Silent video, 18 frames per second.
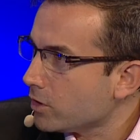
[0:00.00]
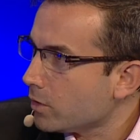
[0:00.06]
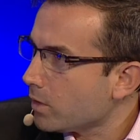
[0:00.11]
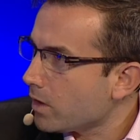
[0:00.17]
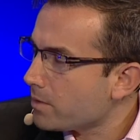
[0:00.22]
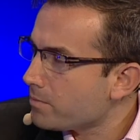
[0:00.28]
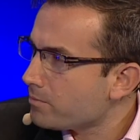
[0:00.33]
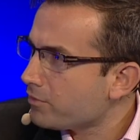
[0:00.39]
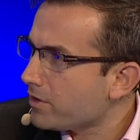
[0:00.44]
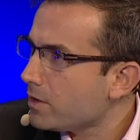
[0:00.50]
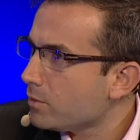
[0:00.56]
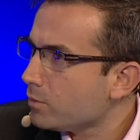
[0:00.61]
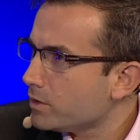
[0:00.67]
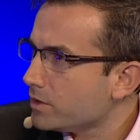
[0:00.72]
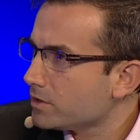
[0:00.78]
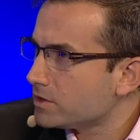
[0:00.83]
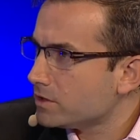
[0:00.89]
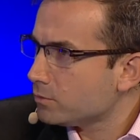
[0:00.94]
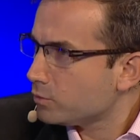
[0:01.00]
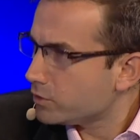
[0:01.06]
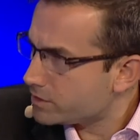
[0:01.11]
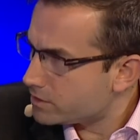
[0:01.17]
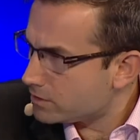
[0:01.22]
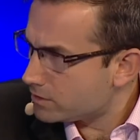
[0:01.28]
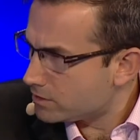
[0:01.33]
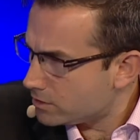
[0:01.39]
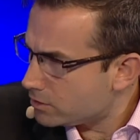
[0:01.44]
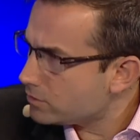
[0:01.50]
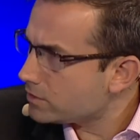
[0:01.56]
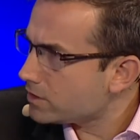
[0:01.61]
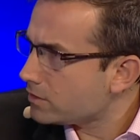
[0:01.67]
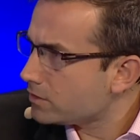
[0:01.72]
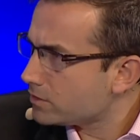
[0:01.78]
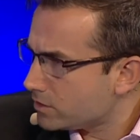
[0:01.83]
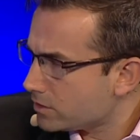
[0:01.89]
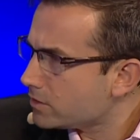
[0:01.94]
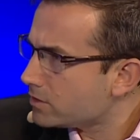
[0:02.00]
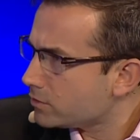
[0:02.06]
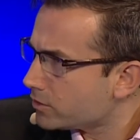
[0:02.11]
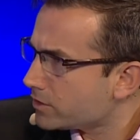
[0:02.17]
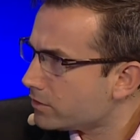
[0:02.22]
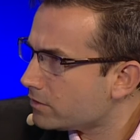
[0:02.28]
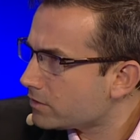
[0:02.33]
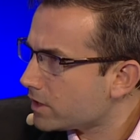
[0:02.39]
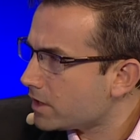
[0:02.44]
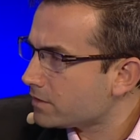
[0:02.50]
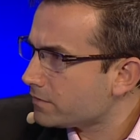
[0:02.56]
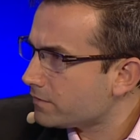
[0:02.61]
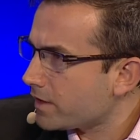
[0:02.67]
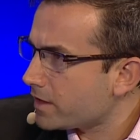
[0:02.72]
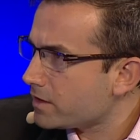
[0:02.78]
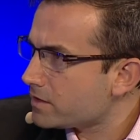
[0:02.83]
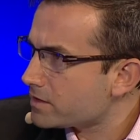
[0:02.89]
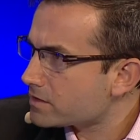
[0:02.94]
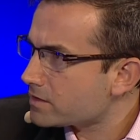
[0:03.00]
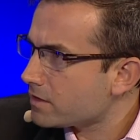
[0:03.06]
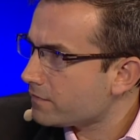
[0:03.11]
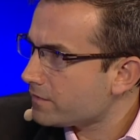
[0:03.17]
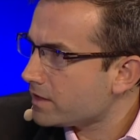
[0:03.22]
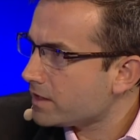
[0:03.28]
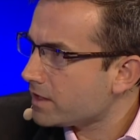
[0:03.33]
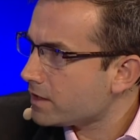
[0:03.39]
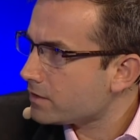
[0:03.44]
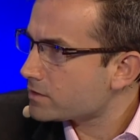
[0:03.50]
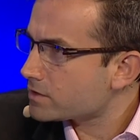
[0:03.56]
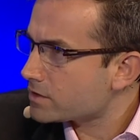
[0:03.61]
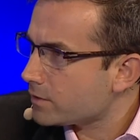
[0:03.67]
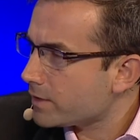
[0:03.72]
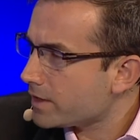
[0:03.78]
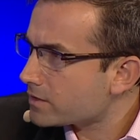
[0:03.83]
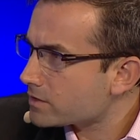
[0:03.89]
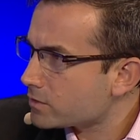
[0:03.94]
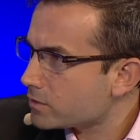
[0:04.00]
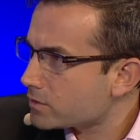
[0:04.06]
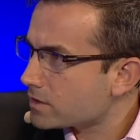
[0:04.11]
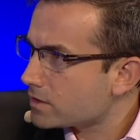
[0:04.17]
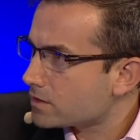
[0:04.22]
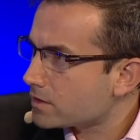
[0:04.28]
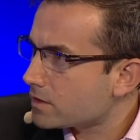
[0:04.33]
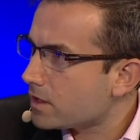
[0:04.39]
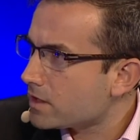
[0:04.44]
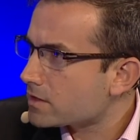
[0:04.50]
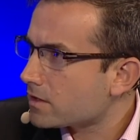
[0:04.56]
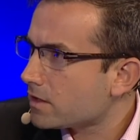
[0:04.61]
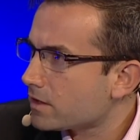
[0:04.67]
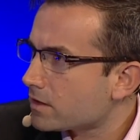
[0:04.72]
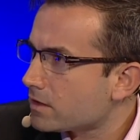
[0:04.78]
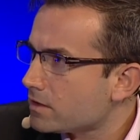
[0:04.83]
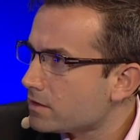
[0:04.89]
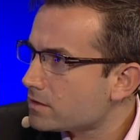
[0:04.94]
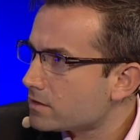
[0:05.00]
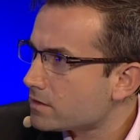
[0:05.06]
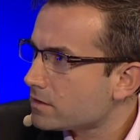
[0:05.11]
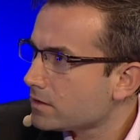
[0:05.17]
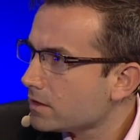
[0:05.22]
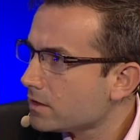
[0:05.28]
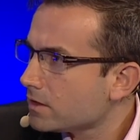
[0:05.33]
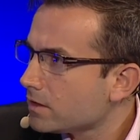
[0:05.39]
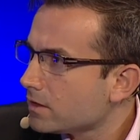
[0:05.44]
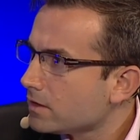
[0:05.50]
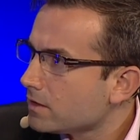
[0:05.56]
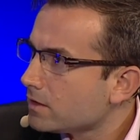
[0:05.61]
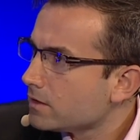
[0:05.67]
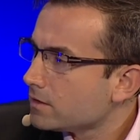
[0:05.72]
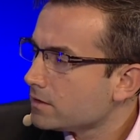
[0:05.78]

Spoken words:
not worried. Brett, do you do all your kind of AI stuff in-house? Do you outsource it to guys like these? We have